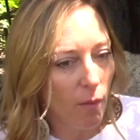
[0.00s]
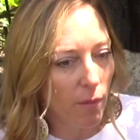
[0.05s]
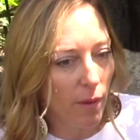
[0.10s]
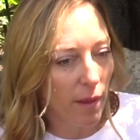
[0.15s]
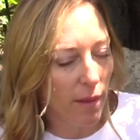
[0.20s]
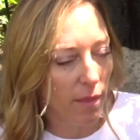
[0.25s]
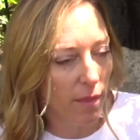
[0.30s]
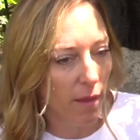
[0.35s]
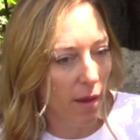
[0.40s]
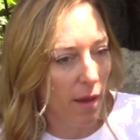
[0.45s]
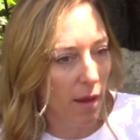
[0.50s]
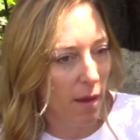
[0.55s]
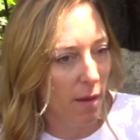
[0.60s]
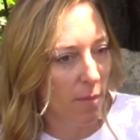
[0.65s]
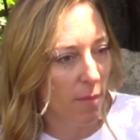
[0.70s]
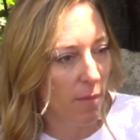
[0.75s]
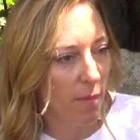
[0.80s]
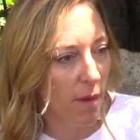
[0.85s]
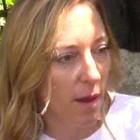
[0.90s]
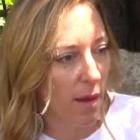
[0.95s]
with
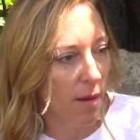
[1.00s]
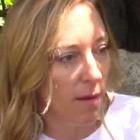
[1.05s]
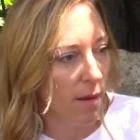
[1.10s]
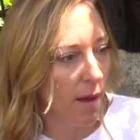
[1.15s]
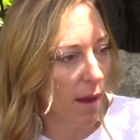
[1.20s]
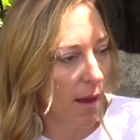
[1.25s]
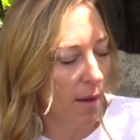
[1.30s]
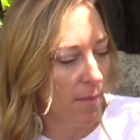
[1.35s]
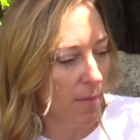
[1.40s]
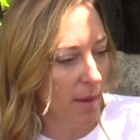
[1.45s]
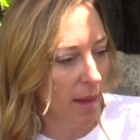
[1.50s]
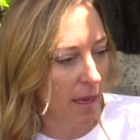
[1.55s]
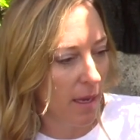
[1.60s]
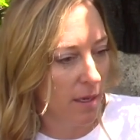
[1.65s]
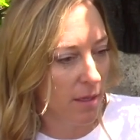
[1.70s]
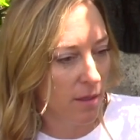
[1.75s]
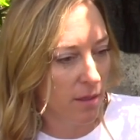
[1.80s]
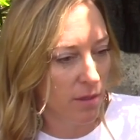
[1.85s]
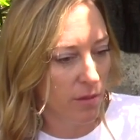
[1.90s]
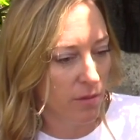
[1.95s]
a
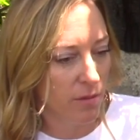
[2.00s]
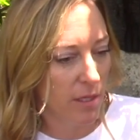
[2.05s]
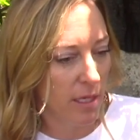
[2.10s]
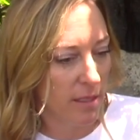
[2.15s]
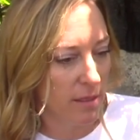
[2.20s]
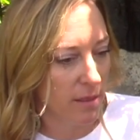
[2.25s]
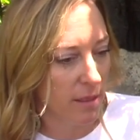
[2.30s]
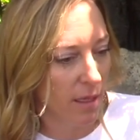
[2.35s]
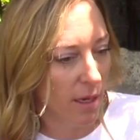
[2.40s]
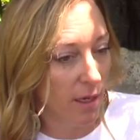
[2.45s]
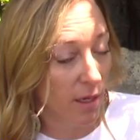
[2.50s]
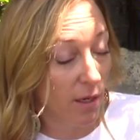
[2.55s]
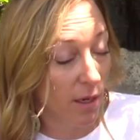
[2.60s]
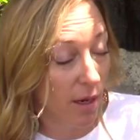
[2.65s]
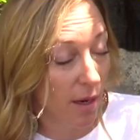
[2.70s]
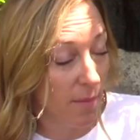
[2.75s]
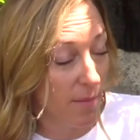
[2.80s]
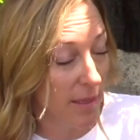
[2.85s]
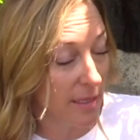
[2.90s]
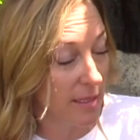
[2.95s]
man who does
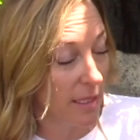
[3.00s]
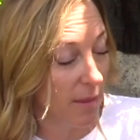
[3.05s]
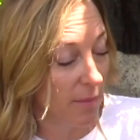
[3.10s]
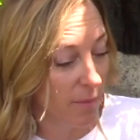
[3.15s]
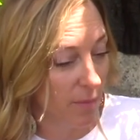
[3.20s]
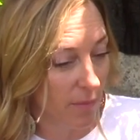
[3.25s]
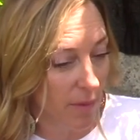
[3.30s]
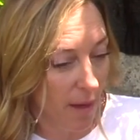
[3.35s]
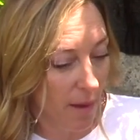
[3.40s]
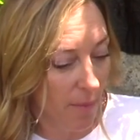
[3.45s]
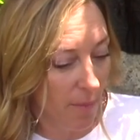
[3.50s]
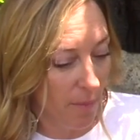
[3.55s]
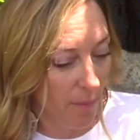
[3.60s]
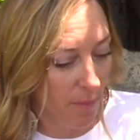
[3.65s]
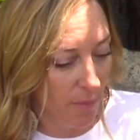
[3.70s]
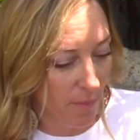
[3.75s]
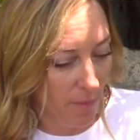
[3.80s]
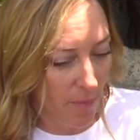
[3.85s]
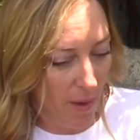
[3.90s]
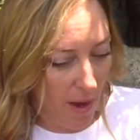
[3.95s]
amazing
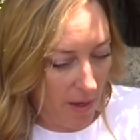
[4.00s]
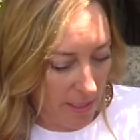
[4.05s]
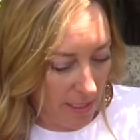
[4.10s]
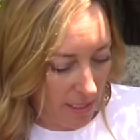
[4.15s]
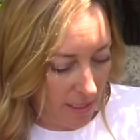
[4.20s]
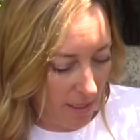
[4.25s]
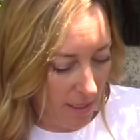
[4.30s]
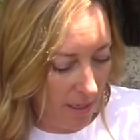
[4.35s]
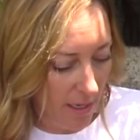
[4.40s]
body